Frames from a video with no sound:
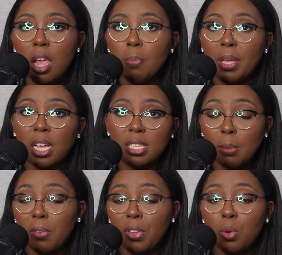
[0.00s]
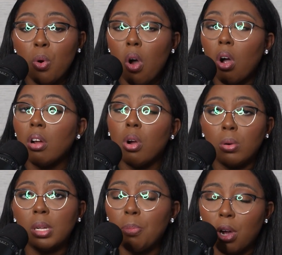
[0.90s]
Because some of you are
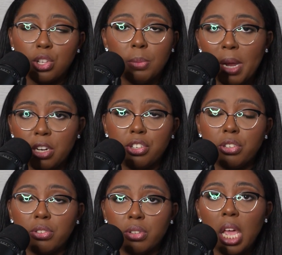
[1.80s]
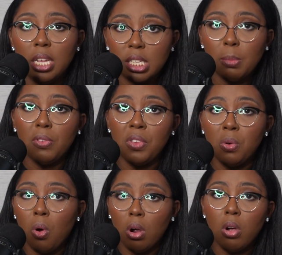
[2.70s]
already project managers. Some of
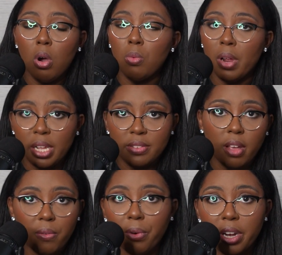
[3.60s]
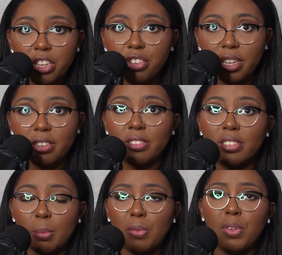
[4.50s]
you are already software engineers.
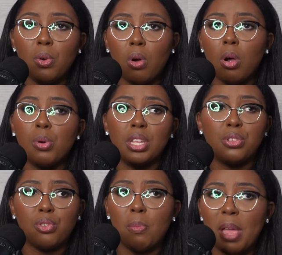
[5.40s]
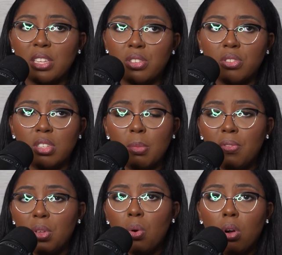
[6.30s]
Some of you are already scrum masters. Some
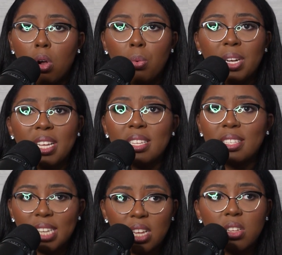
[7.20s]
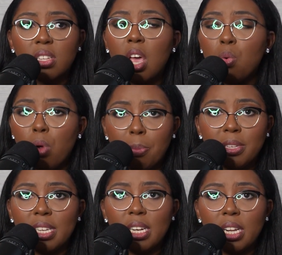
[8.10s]
of you are already sales
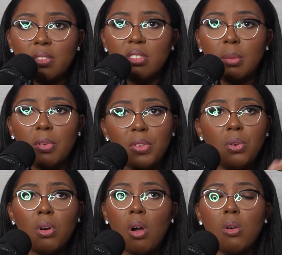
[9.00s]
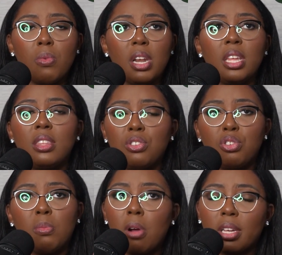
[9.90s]
representatives. Some of you are already
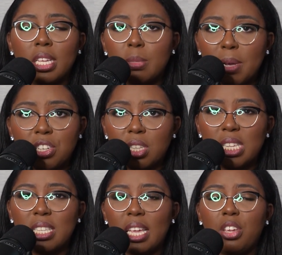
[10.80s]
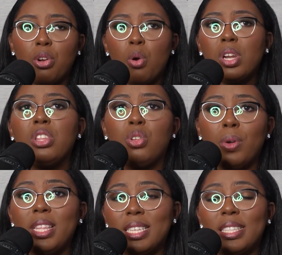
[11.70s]
digital marketing specialists. Like, you're already
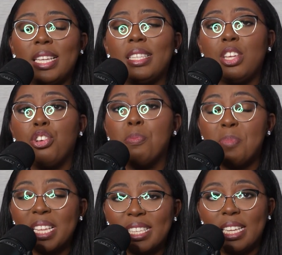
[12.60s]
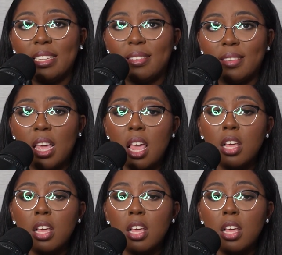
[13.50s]
doing these things in your business.